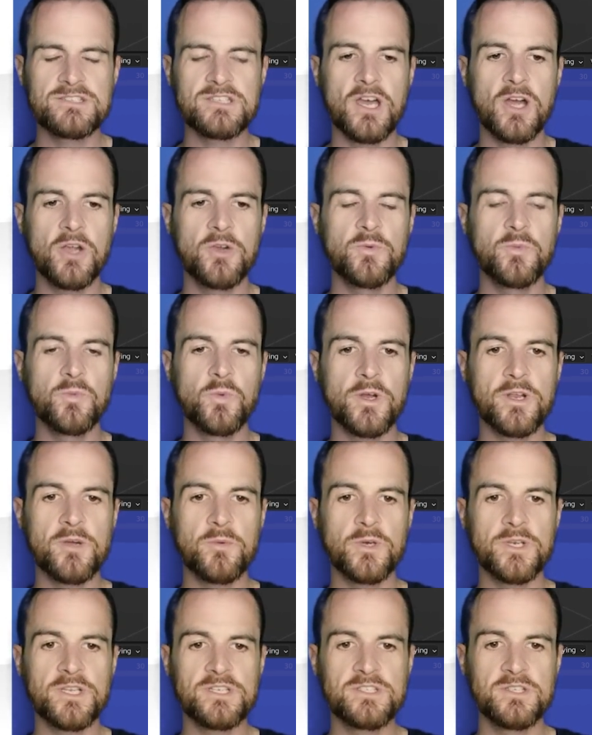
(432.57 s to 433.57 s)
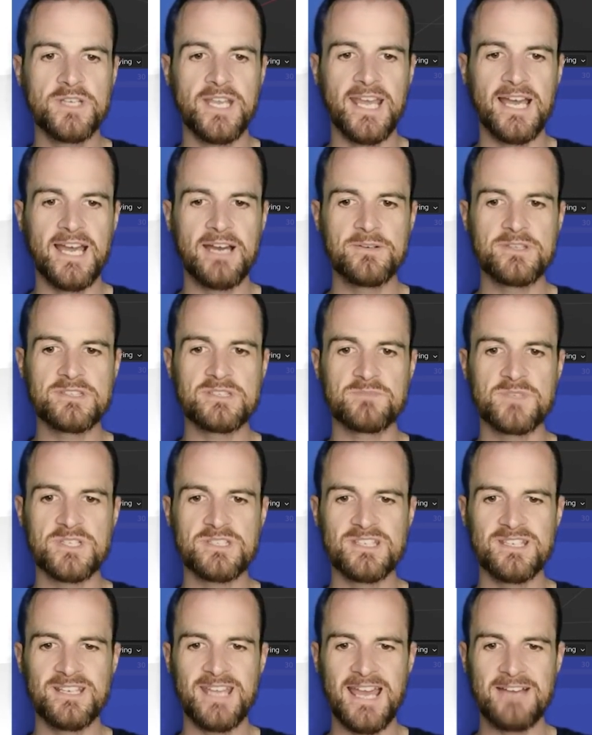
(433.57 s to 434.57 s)
So what I want to do now is
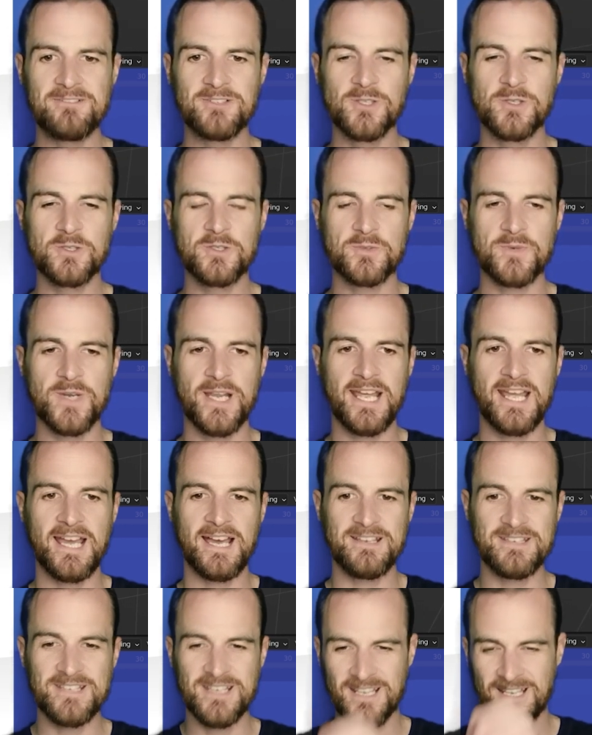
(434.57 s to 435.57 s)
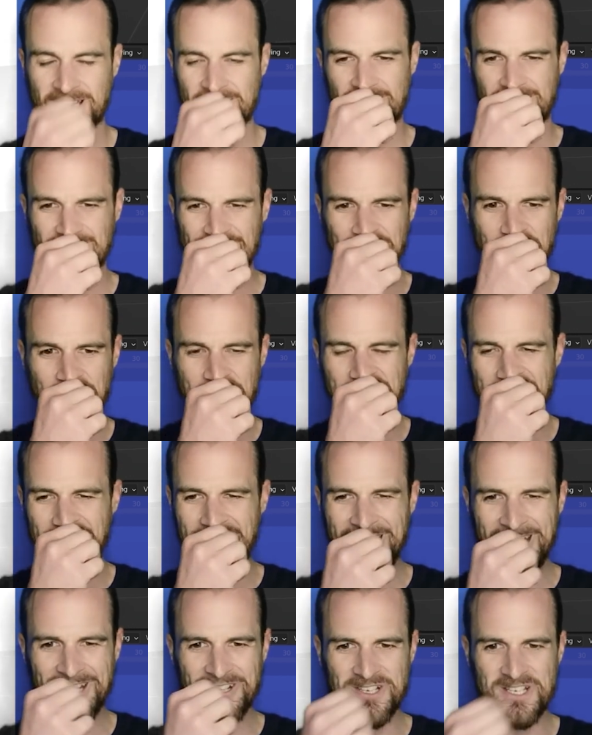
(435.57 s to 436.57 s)
I'm just going to have a look around, look
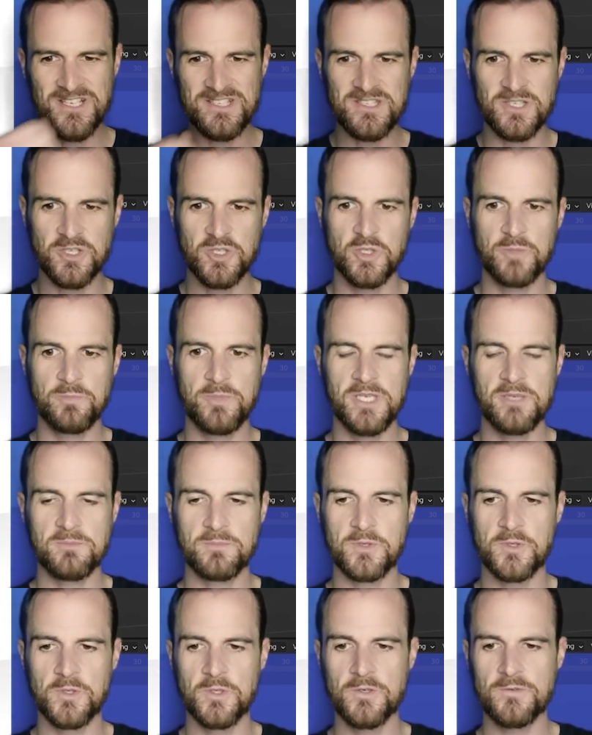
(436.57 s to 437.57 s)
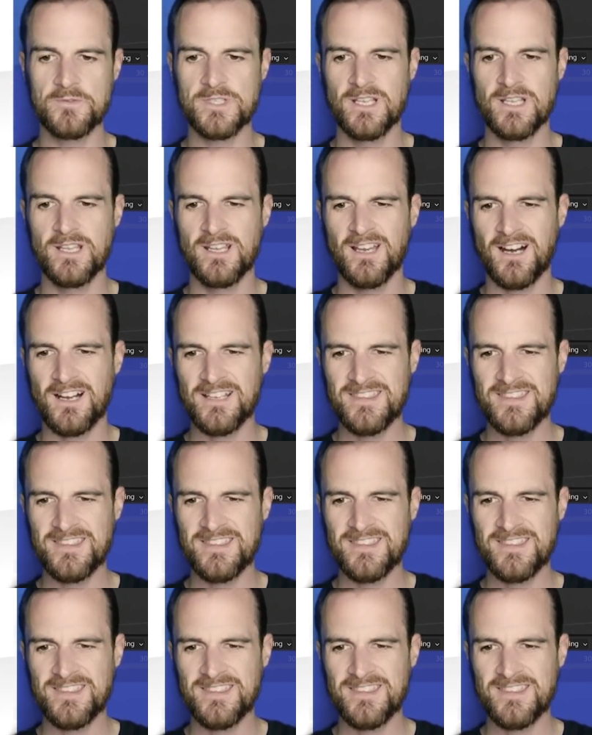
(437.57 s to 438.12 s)
for areas that could be improved.